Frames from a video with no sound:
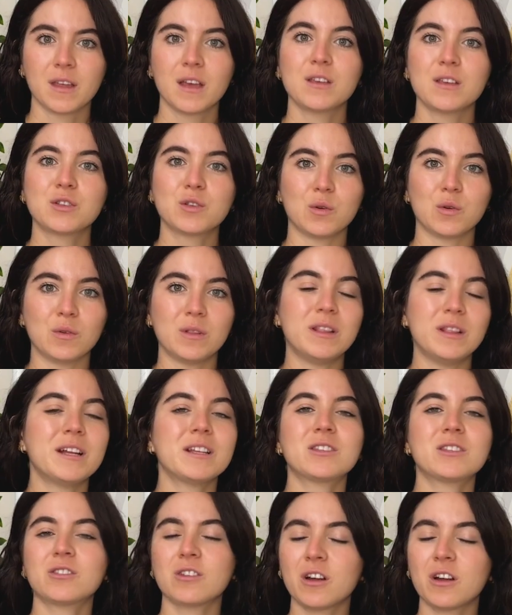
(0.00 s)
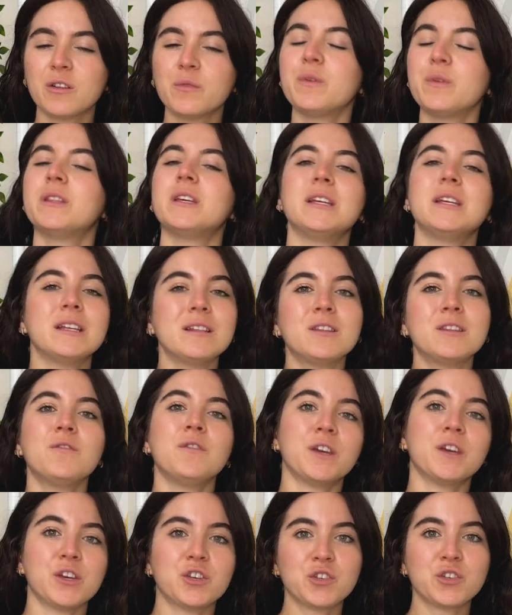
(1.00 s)
So let's start with the
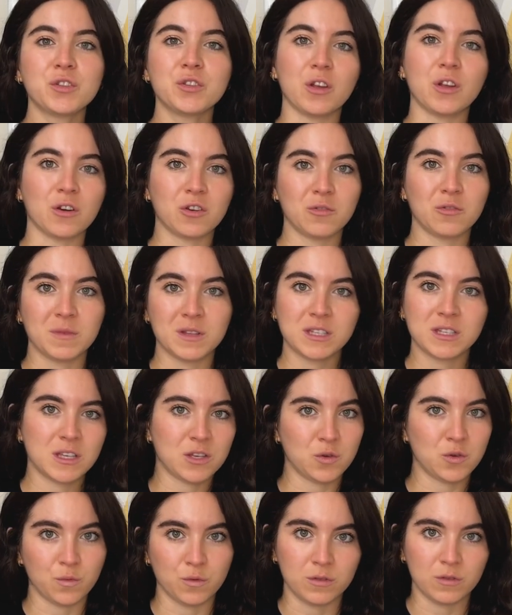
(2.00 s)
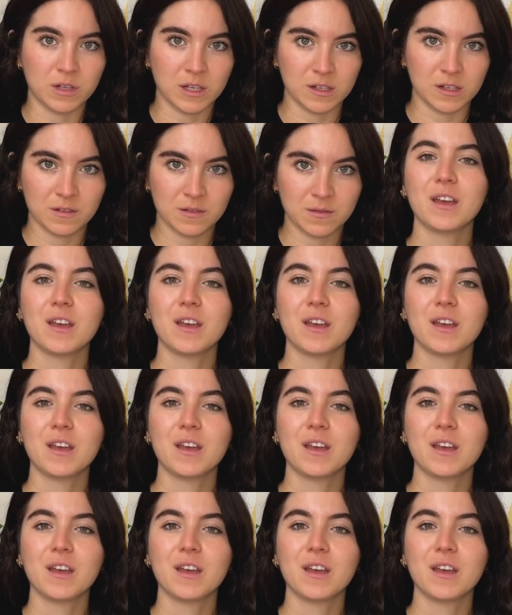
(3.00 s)
identification documents that you will need.